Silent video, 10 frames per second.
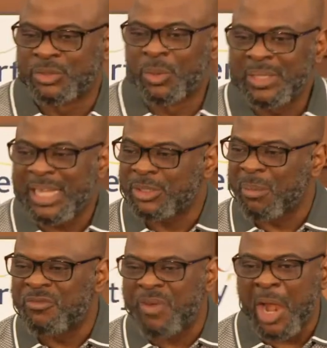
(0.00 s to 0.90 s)
so there are
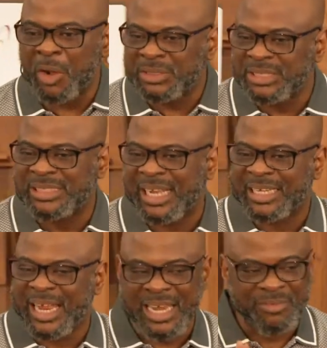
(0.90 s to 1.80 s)
some viruses that
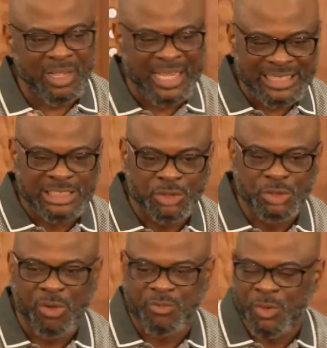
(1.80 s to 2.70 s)
can never get into
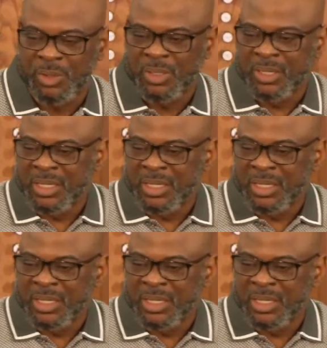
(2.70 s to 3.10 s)
your phone